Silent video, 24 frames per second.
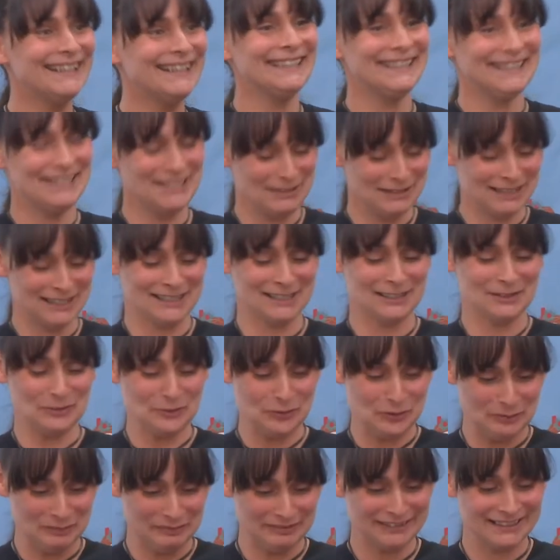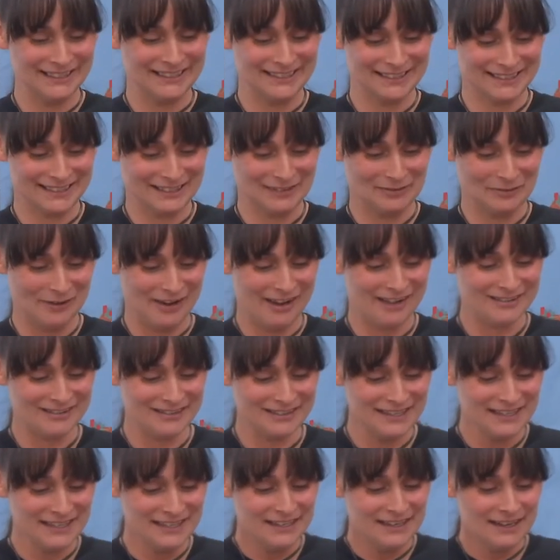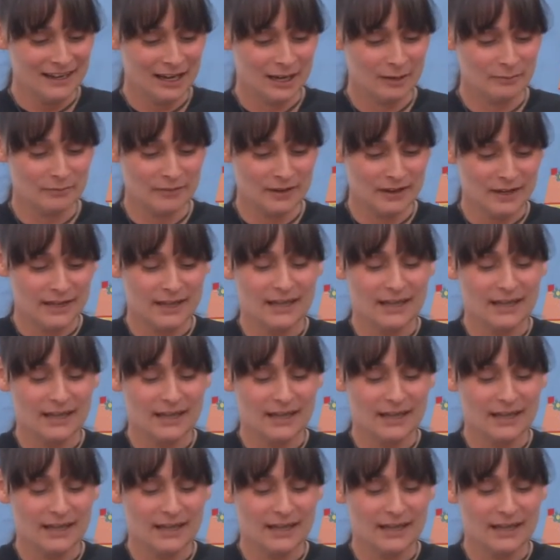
to school, please, as well. Um,